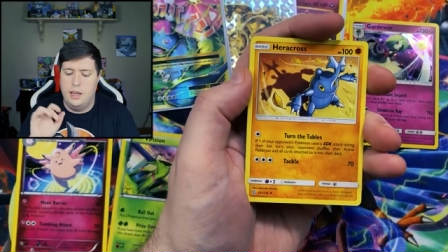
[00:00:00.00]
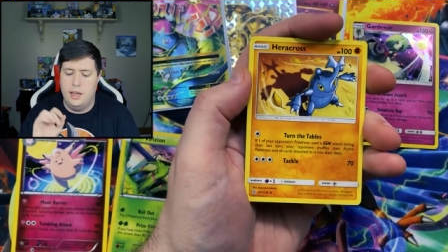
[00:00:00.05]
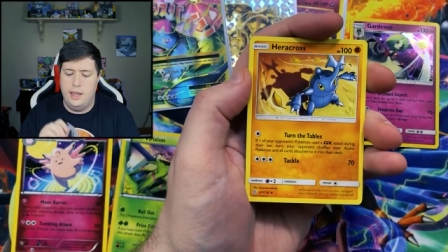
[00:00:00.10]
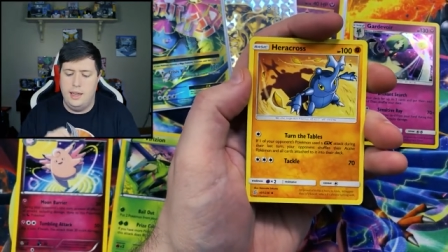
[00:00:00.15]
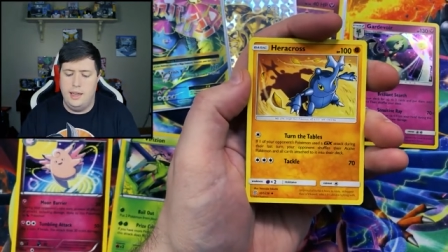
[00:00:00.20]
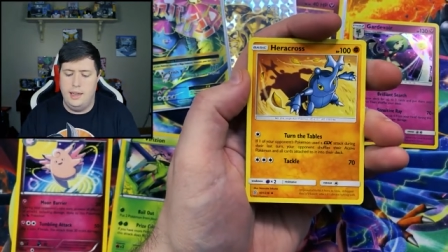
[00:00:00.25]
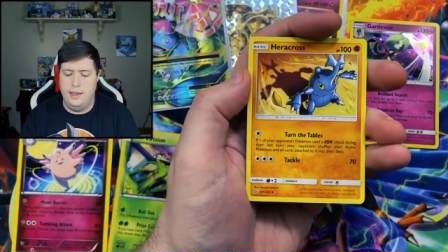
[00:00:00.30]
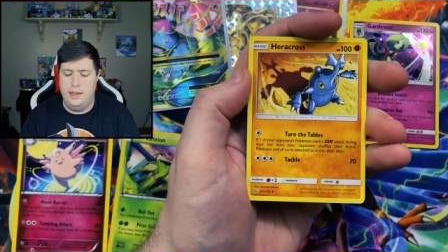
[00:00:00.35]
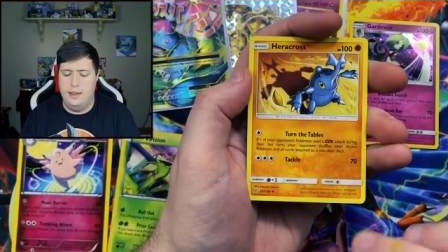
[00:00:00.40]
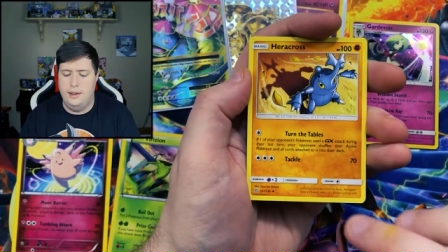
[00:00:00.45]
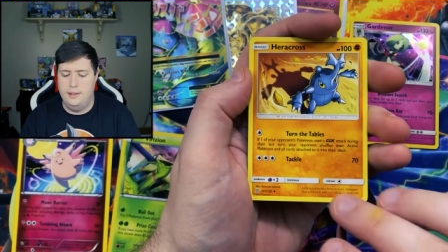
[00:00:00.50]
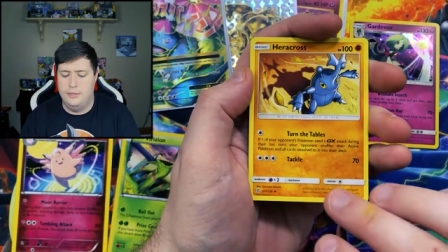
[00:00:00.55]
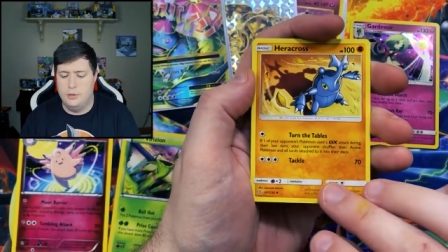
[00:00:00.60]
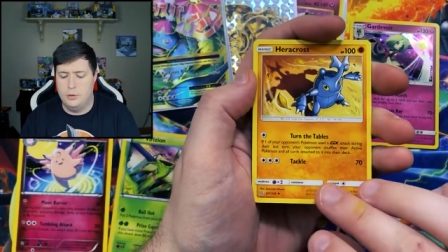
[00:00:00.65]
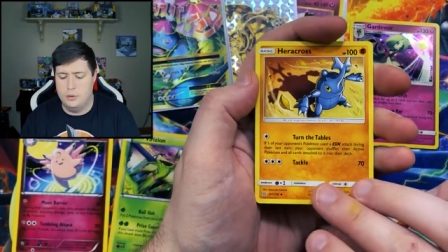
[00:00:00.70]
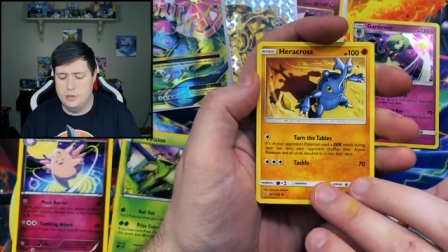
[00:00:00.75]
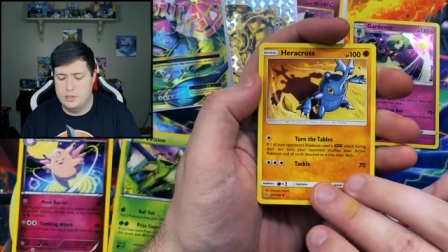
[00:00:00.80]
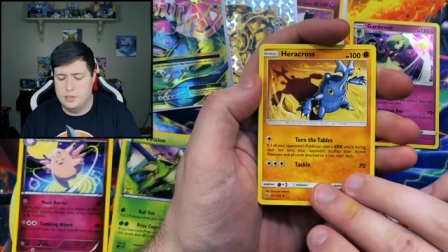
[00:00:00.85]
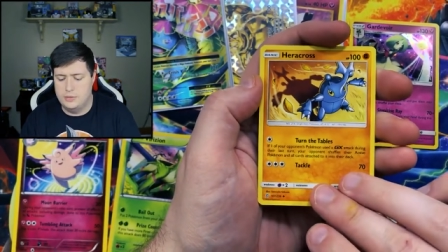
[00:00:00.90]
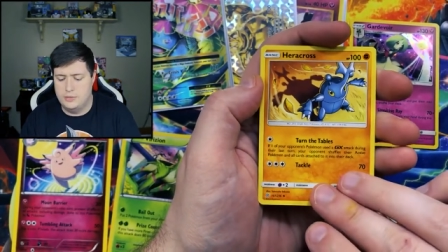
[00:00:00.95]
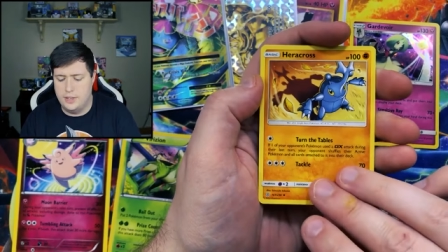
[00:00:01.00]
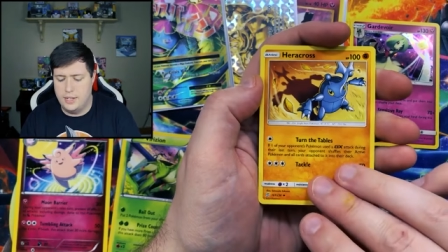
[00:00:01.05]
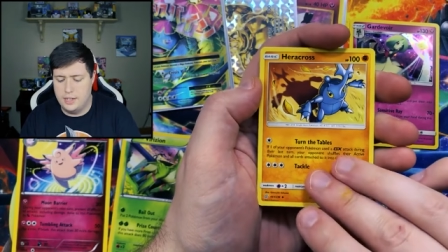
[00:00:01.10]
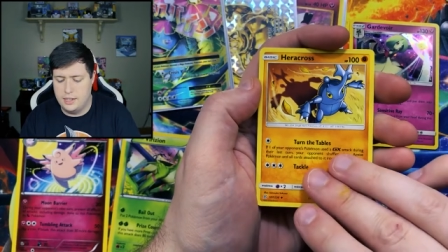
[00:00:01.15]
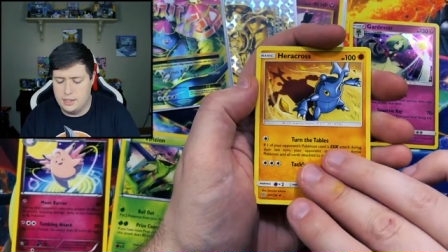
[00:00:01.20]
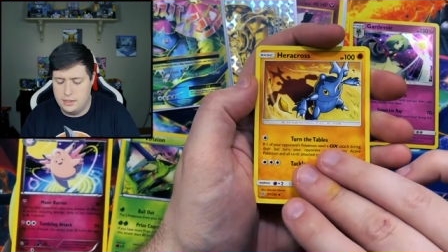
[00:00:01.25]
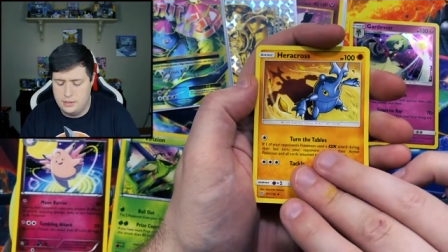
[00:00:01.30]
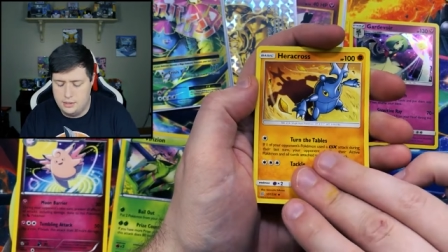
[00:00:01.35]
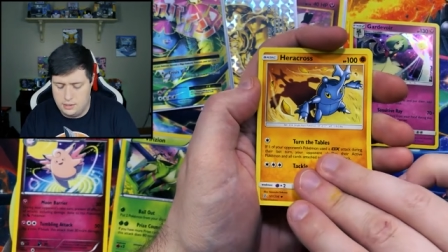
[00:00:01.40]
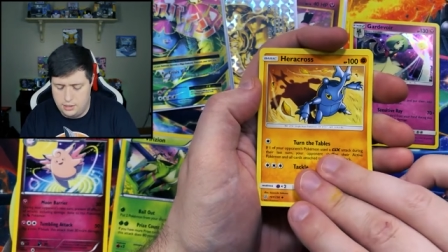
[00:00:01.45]
And of course, if I
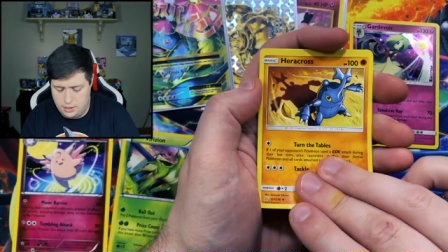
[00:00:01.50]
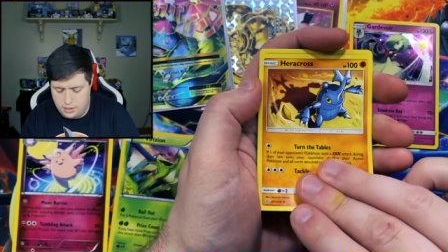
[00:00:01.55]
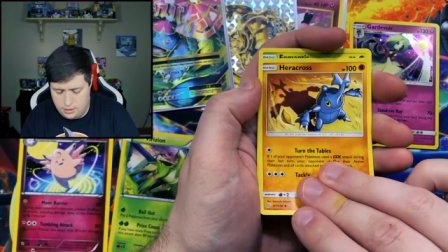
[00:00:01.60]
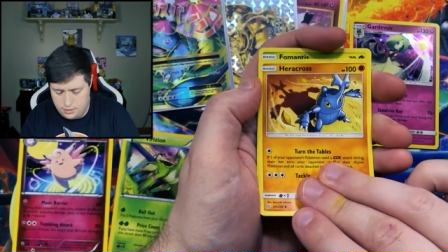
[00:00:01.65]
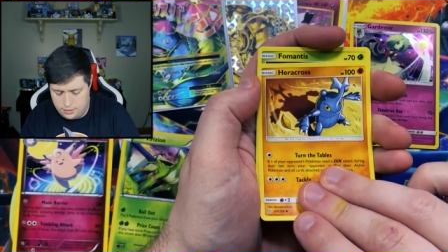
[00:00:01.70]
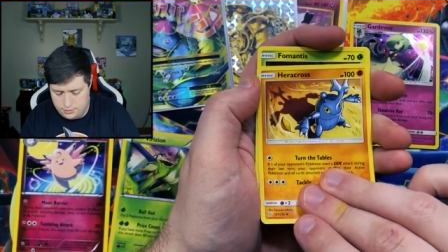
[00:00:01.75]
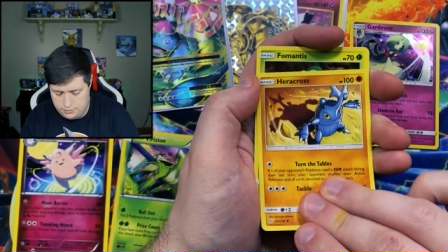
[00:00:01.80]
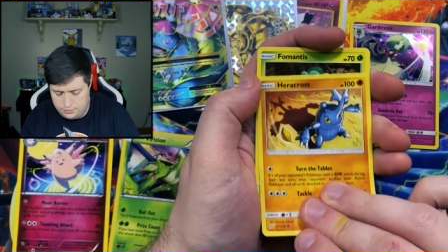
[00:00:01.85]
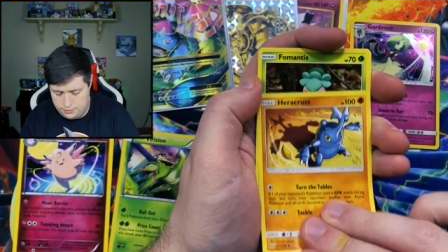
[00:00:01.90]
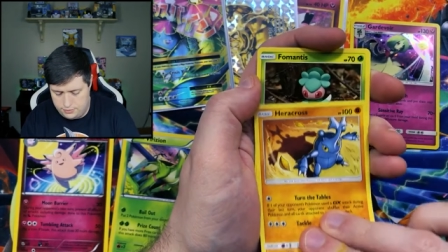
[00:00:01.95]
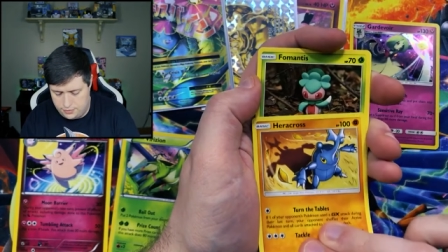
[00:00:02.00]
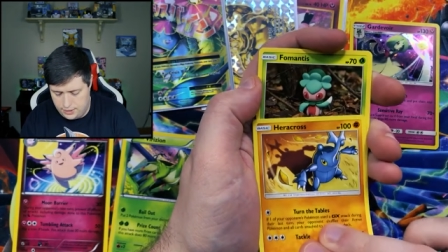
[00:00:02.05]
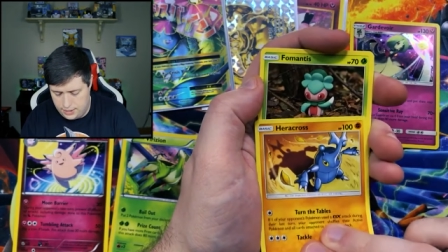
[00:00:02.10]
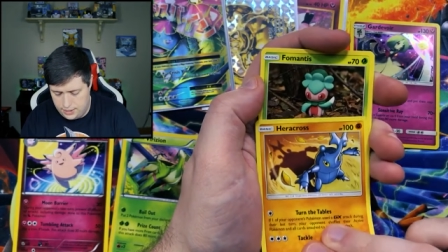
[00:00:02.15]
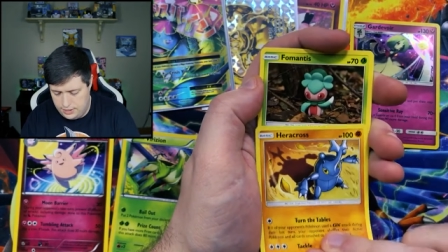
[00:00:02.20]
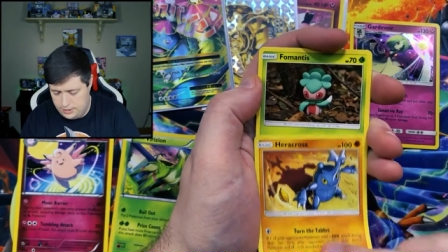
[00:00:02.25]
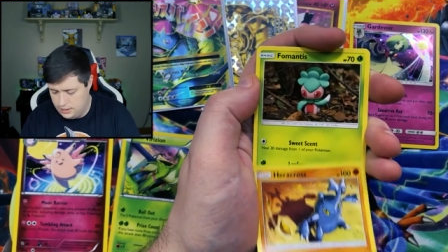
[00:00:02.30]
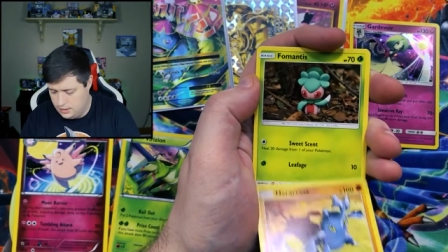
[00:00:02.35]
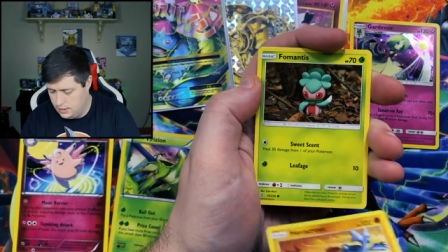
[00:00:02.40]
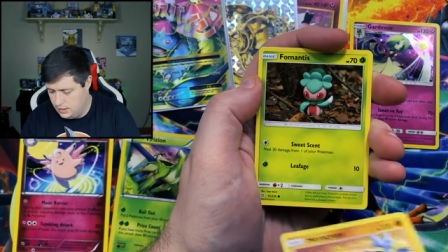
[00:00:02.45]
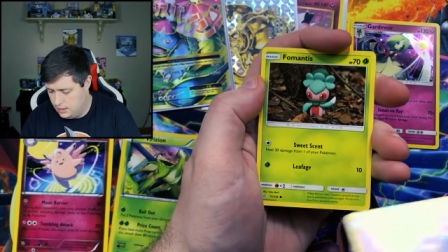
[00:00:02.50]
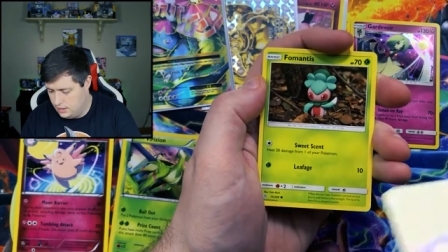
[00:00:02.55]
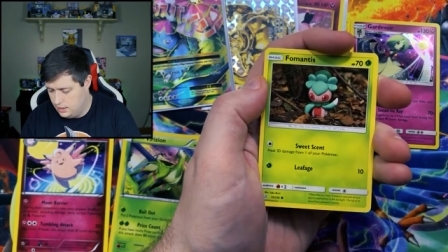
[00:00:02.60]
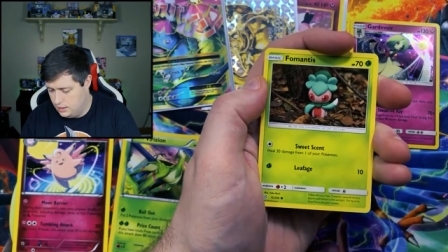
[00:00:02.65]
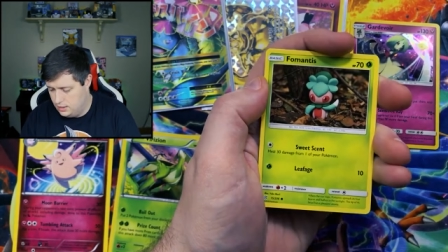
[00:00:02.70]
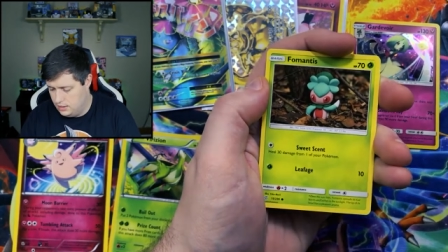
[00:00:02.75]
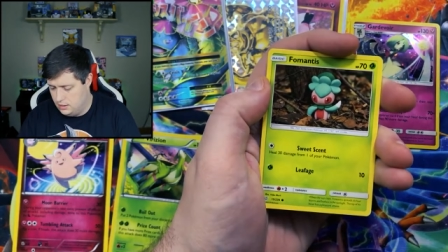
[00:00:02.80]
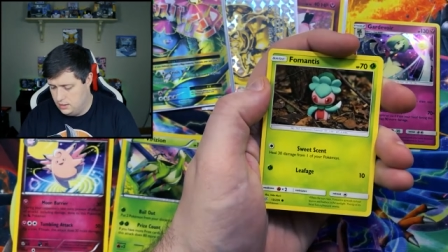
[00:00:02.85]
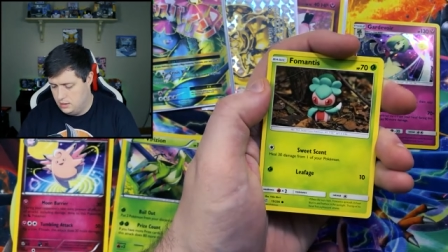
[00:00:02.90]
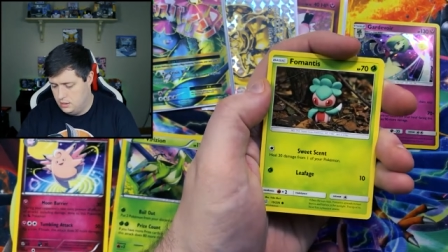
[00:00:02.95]
can uh, find
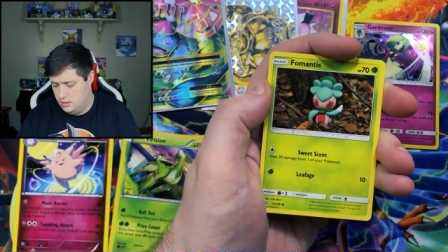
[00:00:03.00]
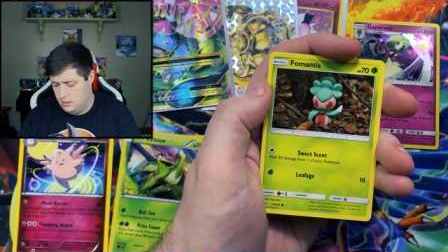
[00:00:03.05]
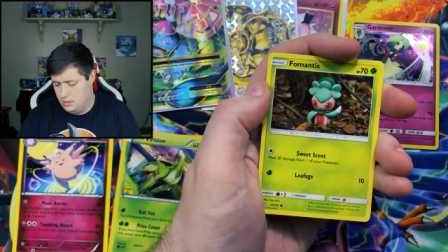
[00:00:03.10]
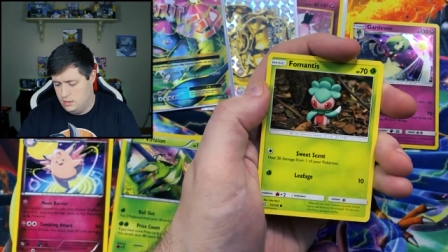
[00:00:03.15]
any